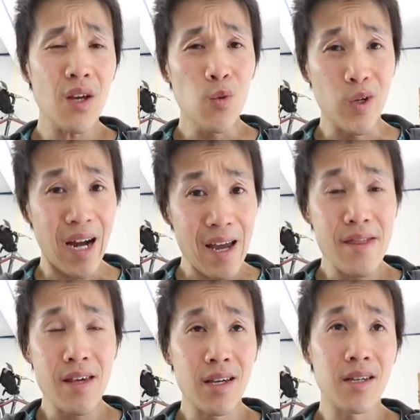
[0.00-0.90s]
what I
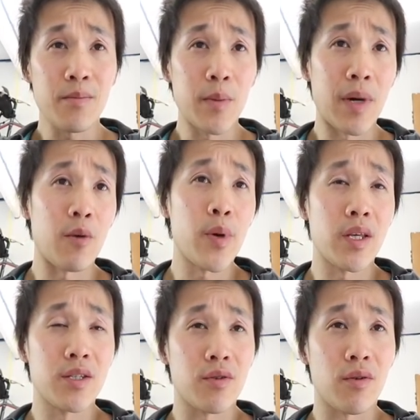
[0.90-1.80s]
think. My
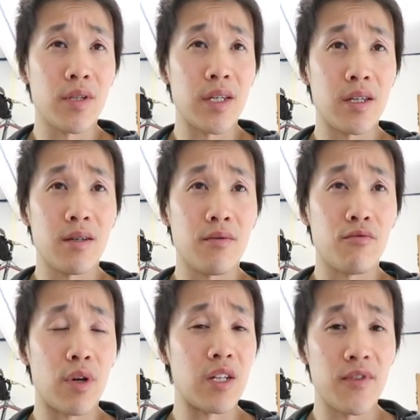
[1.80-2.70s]
opinions are only
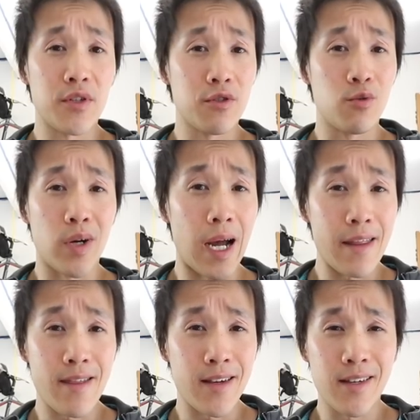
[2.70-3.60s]
relevant to what I
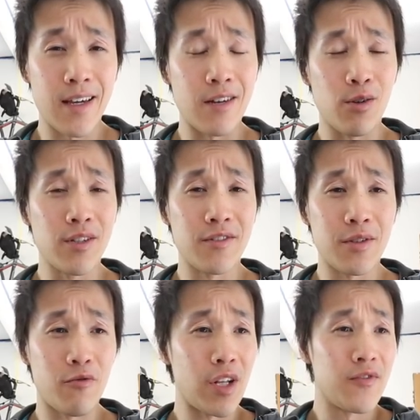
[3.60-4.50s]
think and only
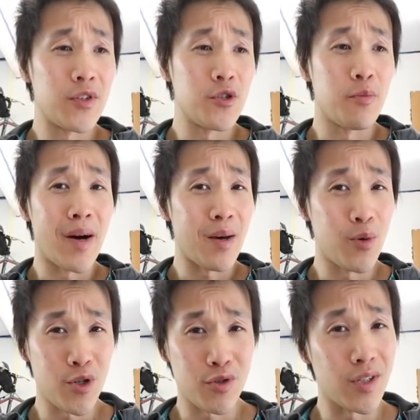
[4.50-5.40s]
relevant to my
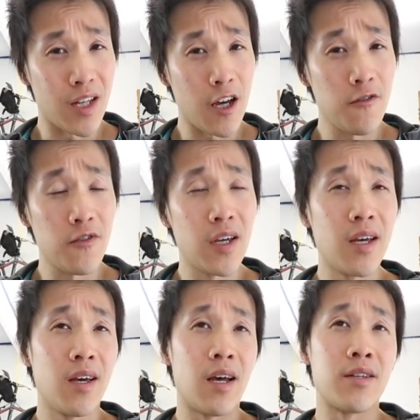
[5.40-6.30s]
personal life.
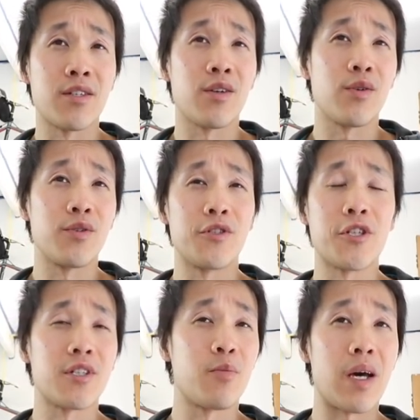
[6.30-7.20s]
And so you
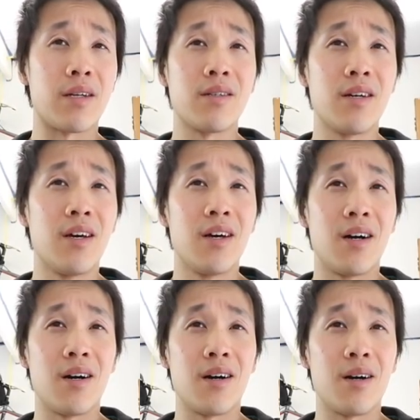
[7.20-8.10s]
shouldn't depend
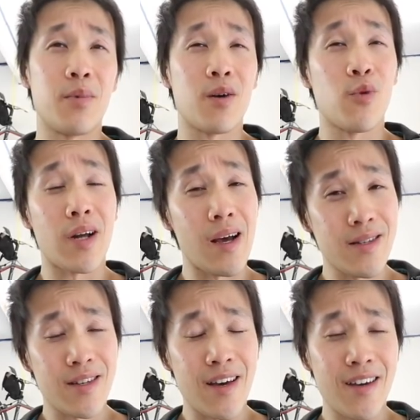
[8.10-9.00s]
upon what I
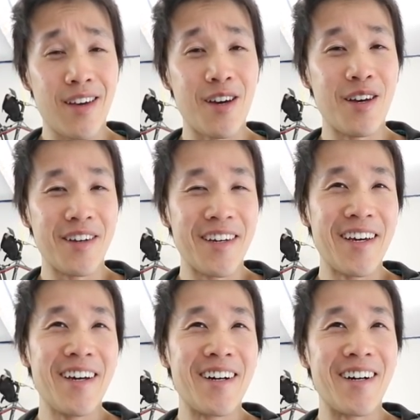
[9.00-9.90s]
say
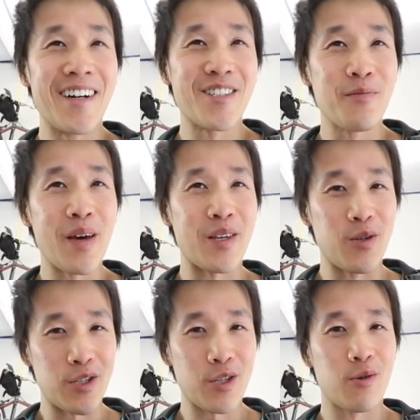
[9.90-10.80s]
to make
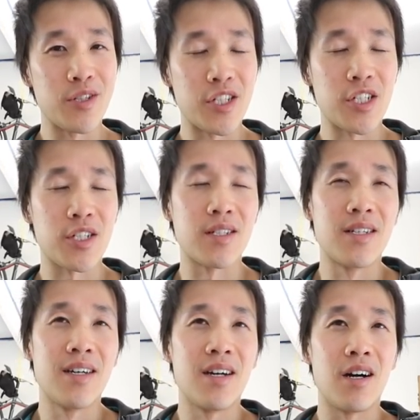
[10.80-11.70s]
your stone decision,
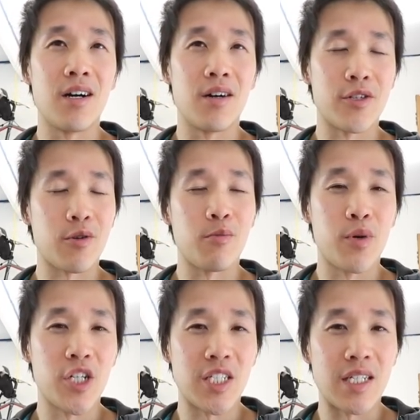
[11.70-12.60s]
a stone
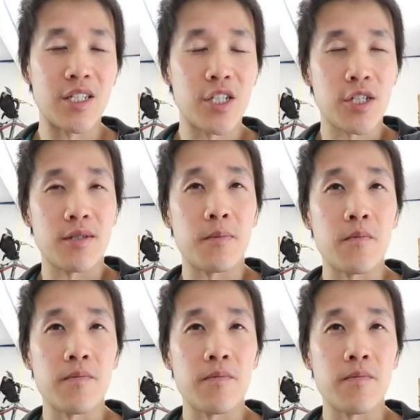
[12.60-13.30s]
purchasing decision.